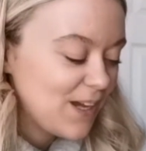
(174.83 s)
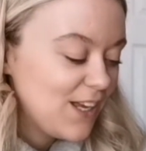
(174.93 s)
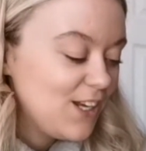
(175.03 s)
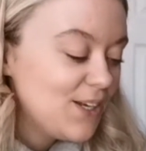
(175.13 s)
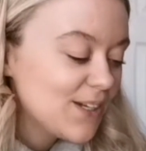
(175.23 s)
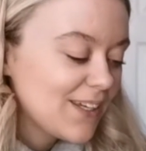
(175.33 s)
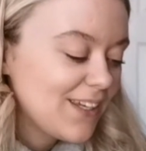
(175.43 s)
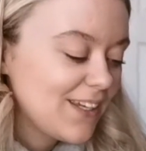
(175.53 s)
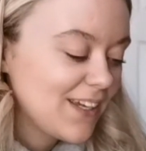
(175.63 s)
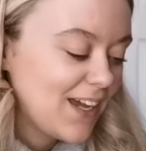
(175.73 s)

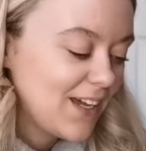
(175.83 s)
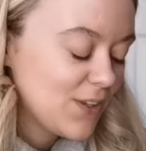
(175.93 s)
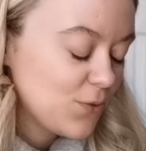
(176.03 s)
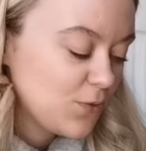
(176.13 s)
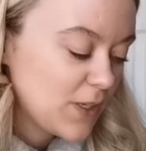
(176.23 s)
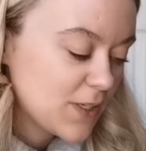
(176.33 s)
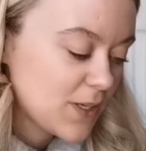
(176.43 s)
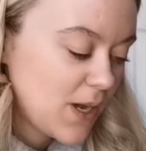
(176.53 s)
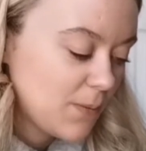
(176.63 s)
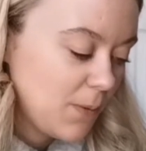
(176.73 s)
Looking at the finished
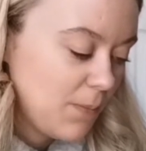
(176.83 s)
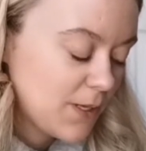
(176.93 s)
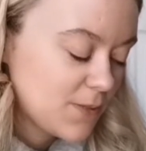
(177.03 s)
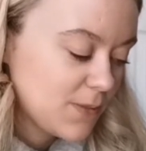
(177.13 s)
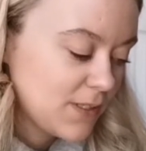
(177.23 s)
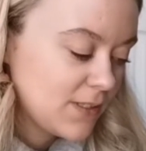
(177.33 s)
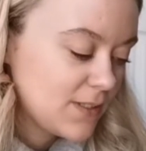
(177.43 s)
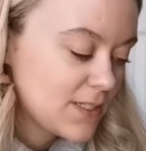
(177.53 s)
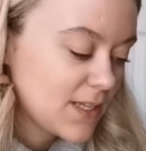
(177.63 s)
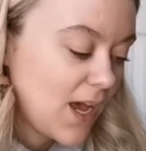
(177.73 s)
garment
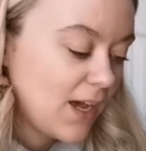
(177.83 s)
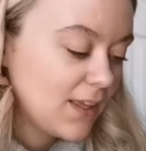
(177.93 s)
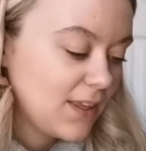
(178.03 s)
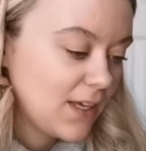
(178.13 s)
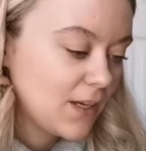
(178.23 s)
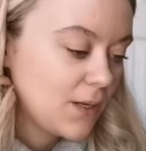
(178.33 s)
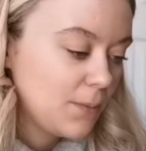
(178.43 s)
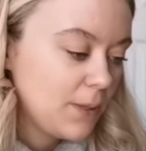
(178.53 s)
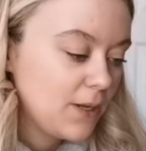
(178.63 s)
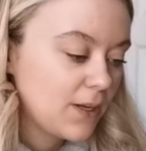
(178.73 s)
measurements, I think I'll
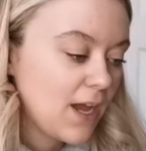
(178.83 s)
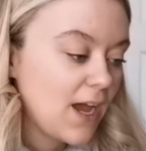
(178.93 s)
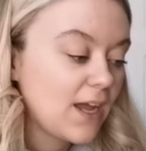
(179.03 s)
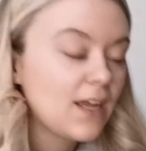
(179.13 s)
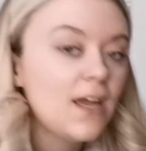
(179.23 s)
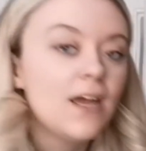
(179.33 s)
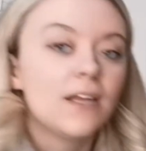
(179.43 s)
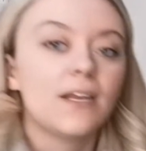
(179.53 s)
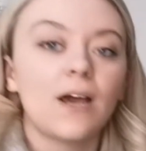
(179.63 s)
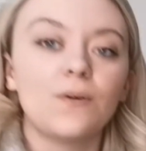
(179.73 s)
be okay.
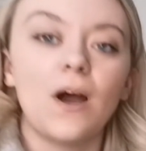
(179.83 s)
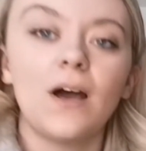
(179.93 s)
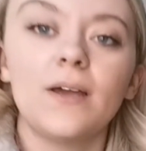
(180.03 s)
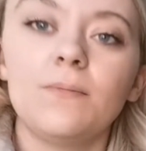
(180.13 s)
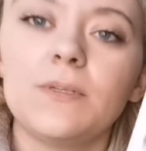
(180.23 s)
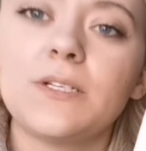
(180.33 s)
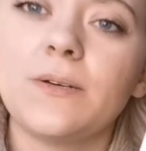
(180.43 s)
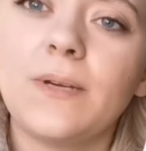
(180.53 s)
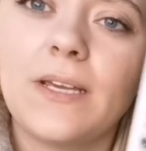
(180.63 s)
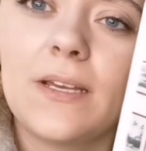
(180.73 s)
Now, I'm
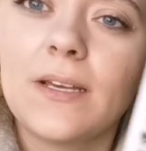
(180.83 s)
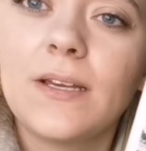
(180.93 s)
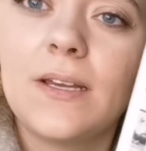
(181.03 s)
doing